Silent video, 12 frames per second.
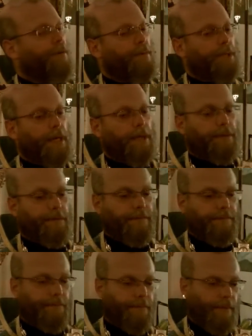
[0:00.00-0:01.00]
from death.
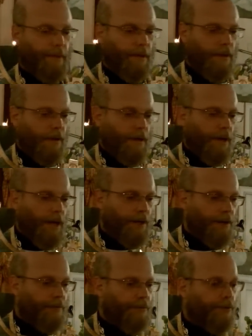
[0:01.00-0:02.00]
And
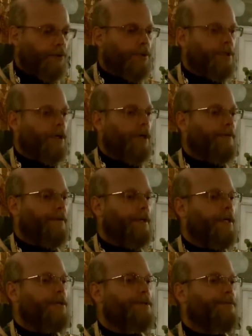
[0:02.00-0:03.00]
the fruit of
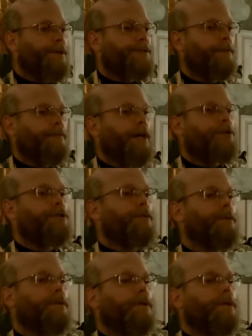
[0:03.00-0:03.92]
his resurrection